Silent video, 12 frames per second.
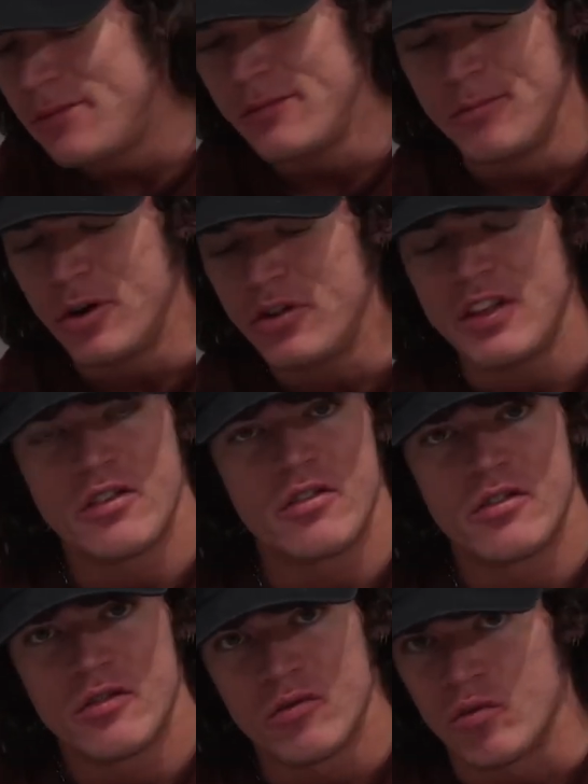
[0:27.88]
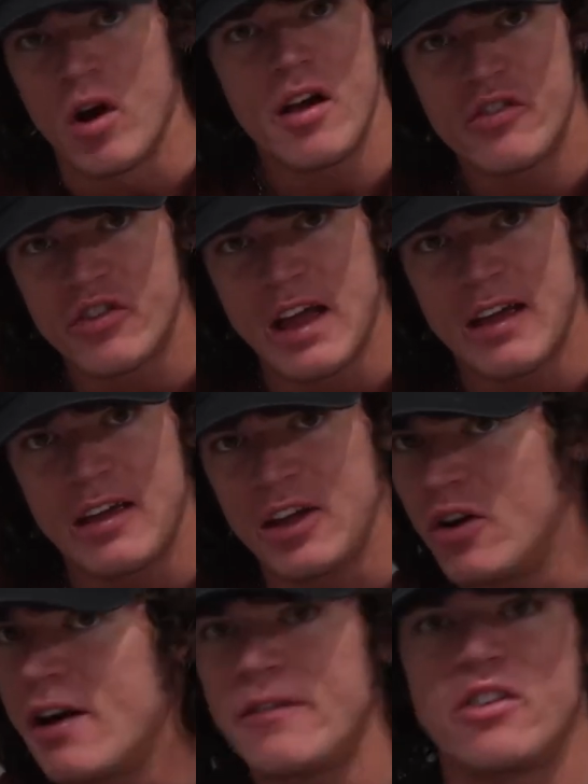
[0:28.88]
Put this raw steak, you
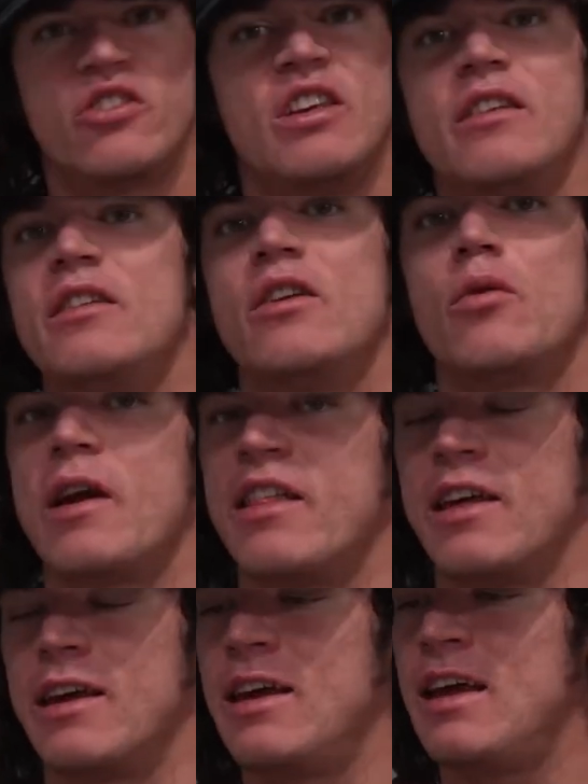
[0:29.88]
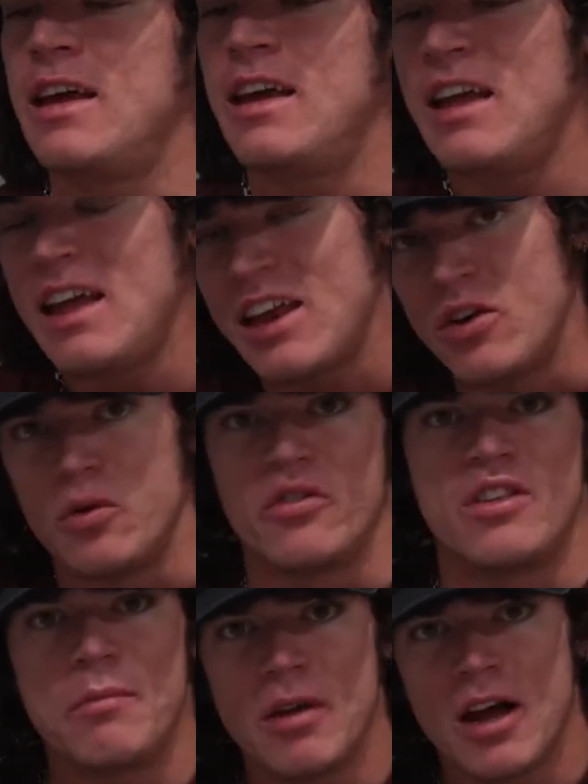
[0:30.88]
don't have to season it or anything, into a
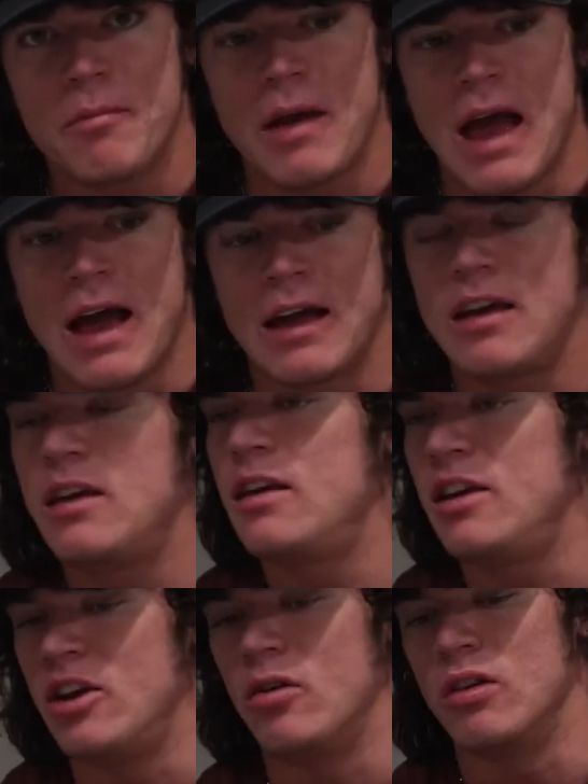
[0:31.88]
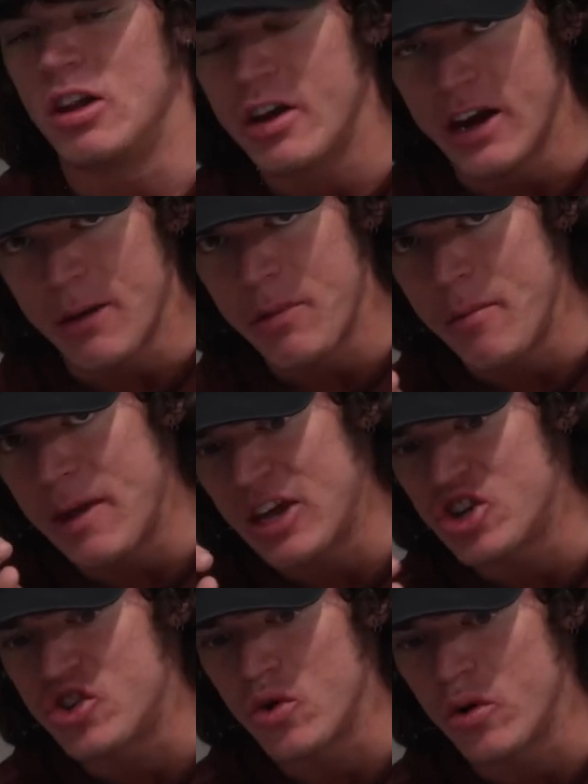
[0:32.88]
Ziploc bag. Look it up, make
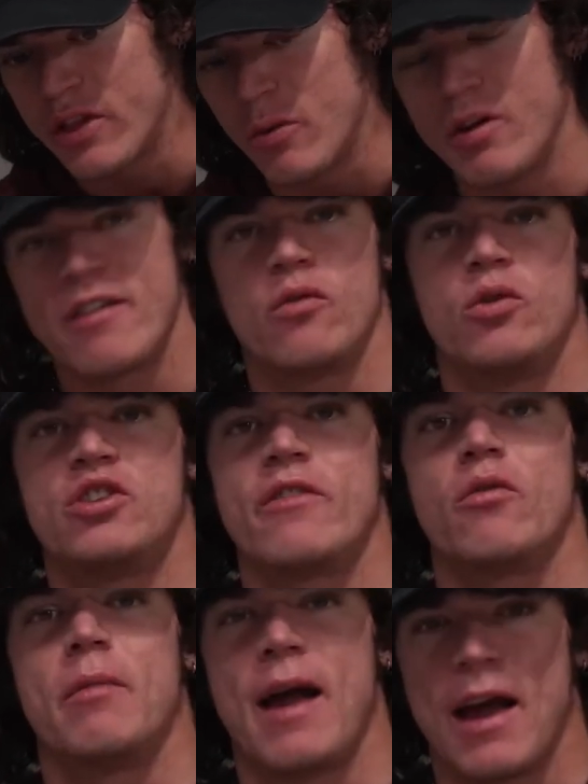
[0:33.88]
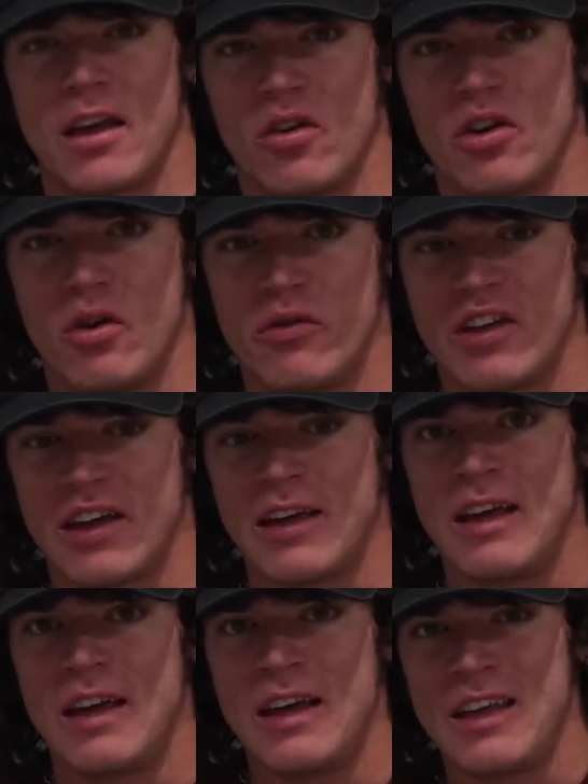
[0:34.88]
sure that whichever bag you're using
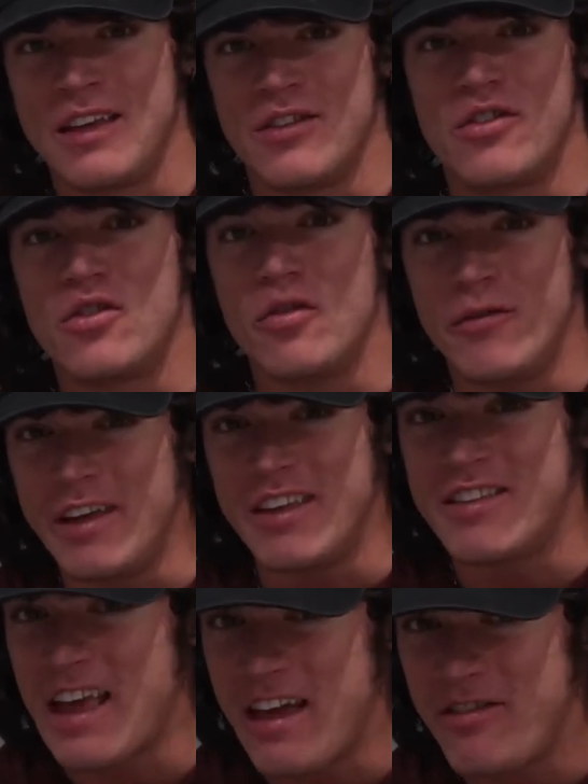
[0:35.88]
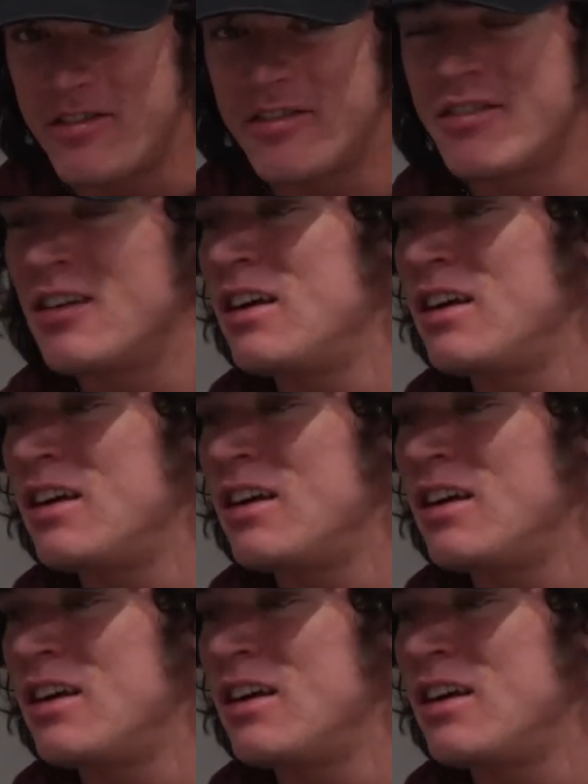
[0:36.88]
is sous vide safe,